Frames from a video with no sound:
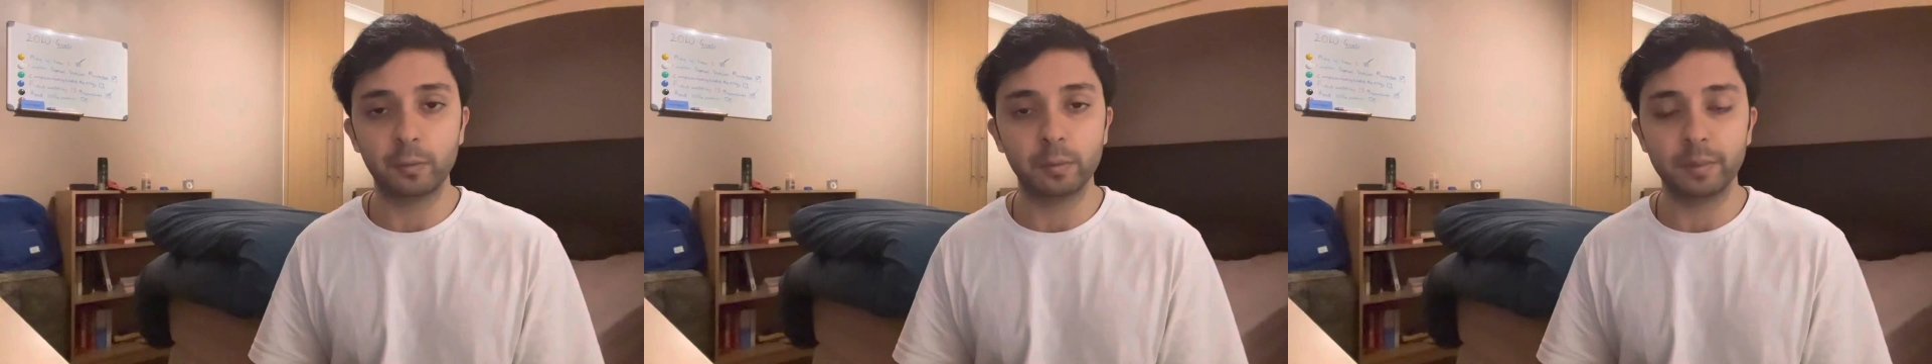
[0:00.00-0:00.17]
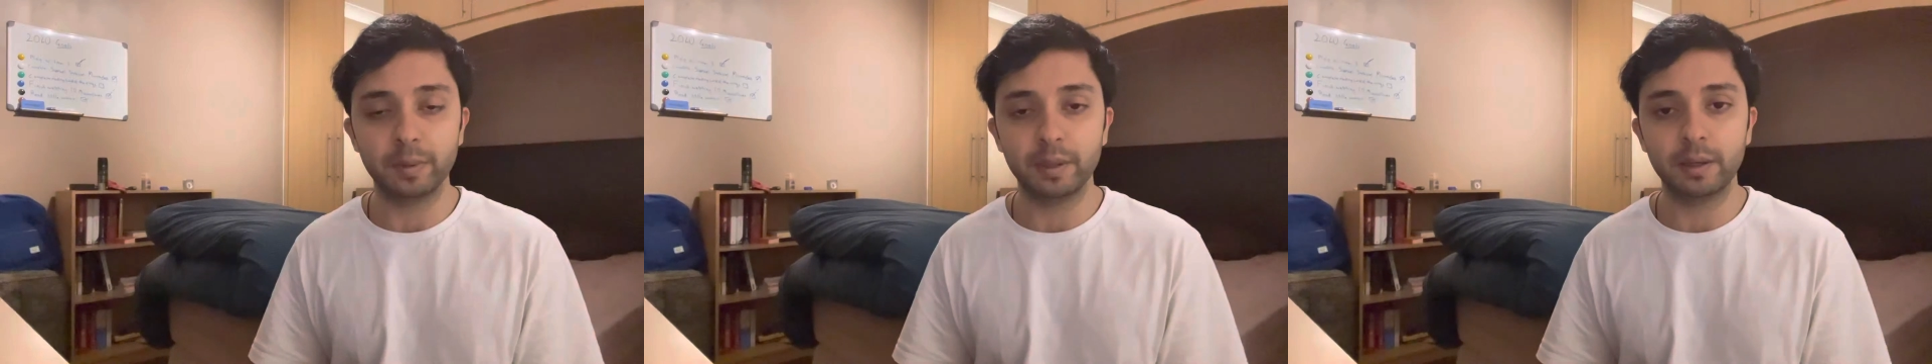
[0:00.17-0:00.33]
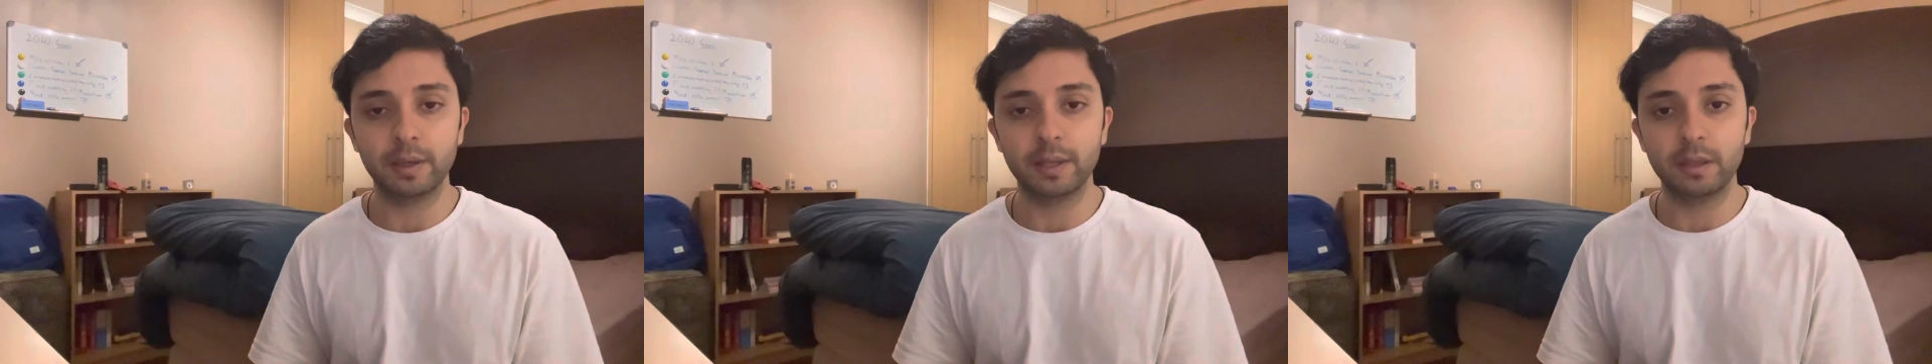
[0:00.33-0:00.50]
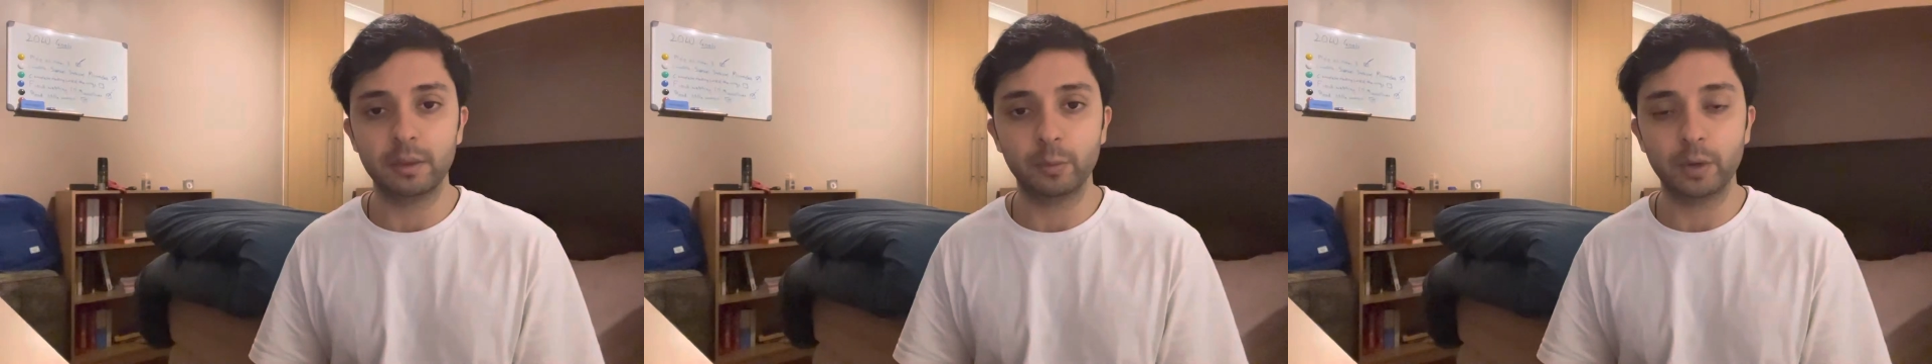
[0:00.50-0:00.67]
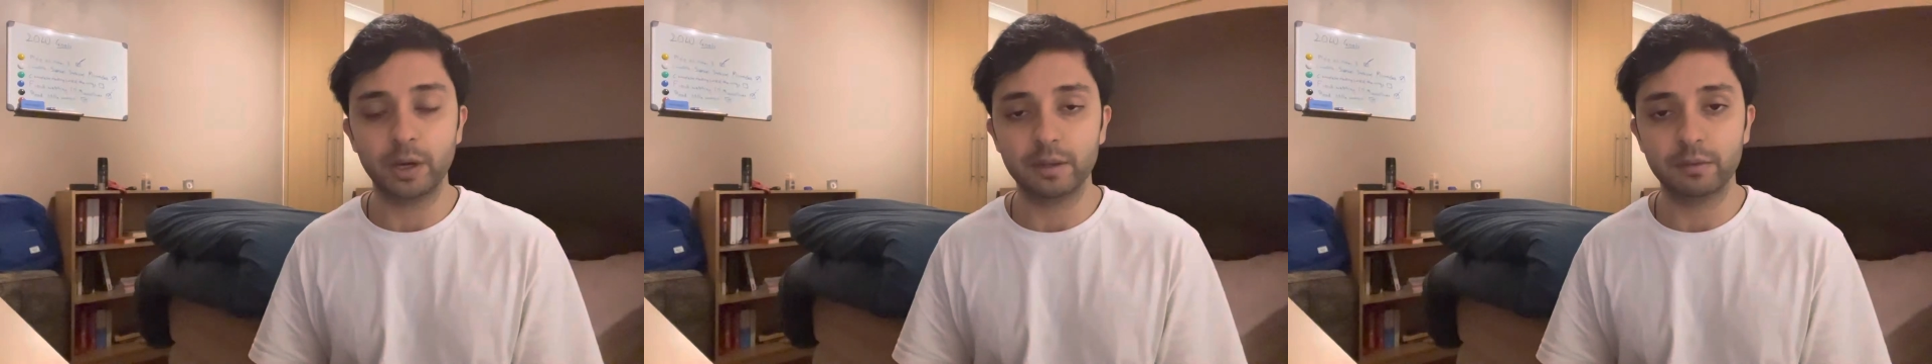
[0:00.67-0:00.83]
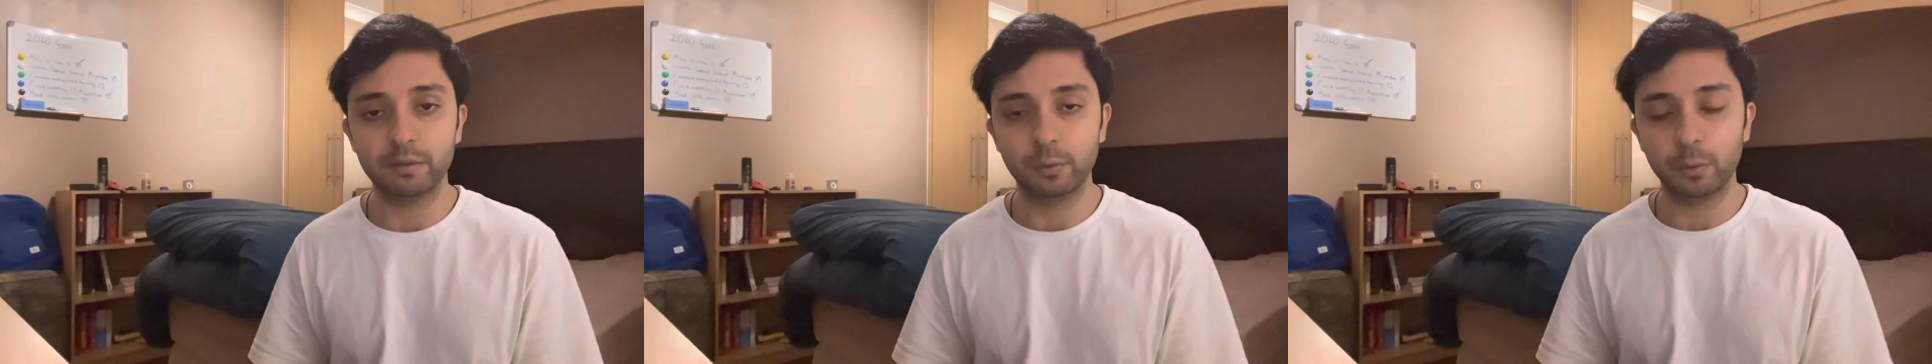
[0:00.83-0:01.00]
women in the
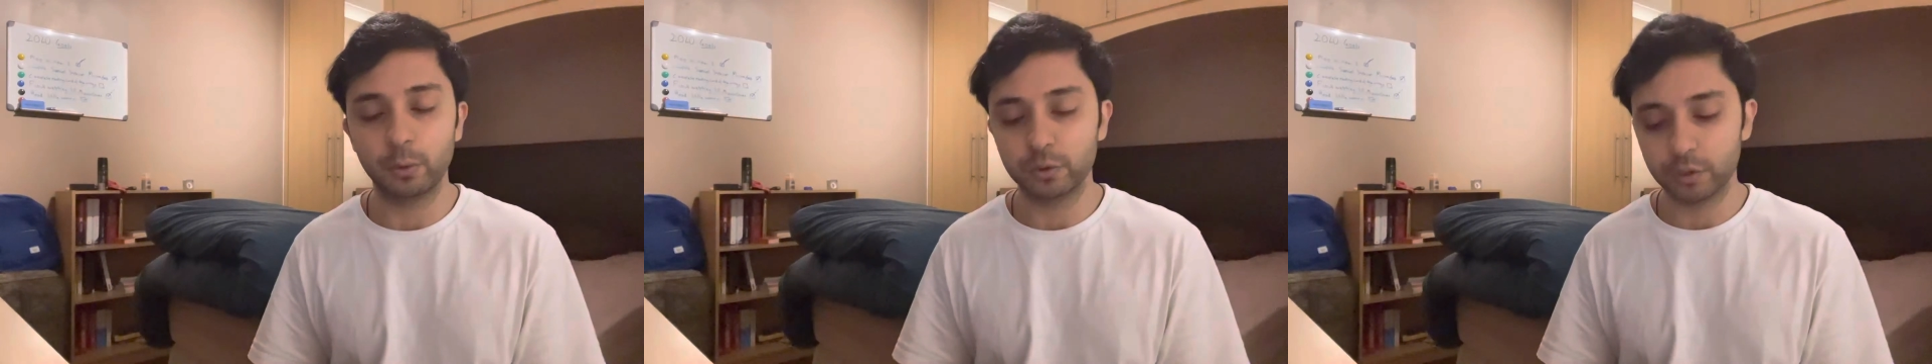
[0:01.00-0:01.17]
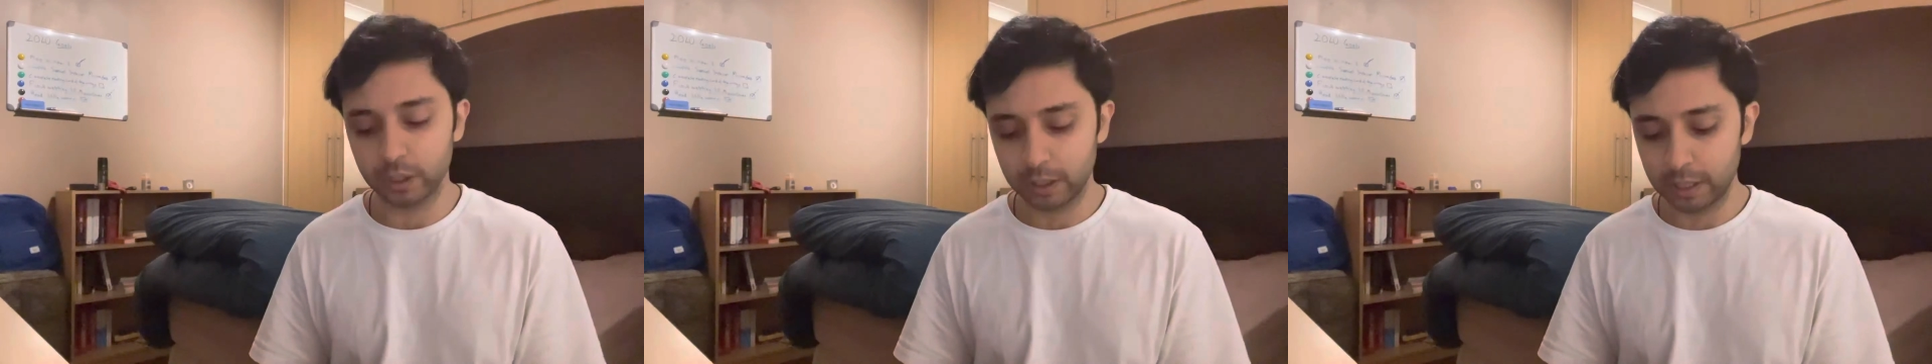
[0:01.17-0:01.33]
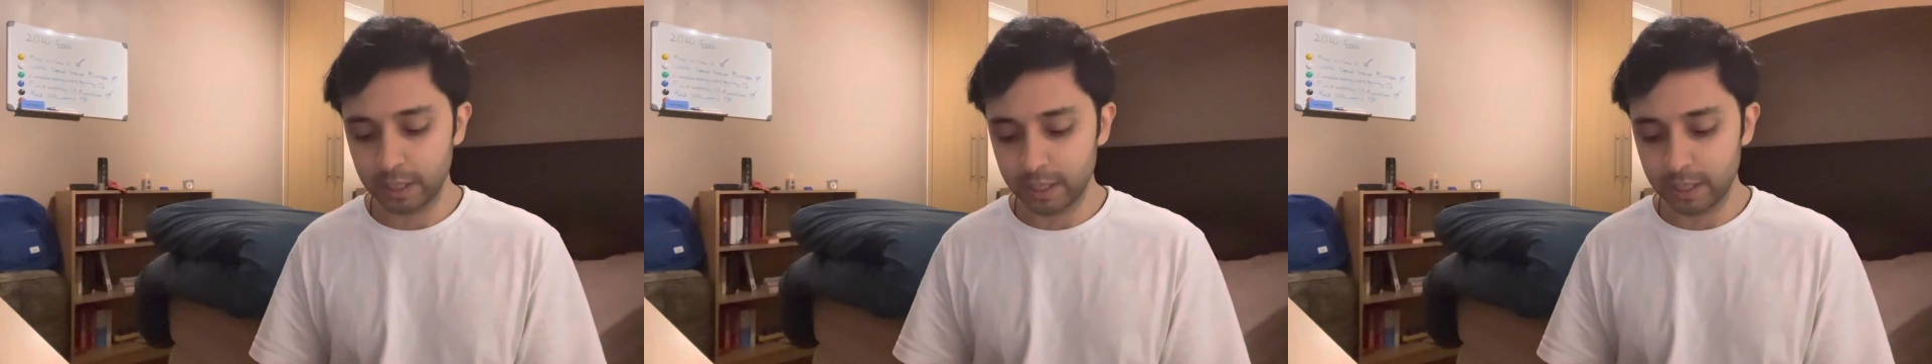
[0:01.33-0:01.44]
workforce,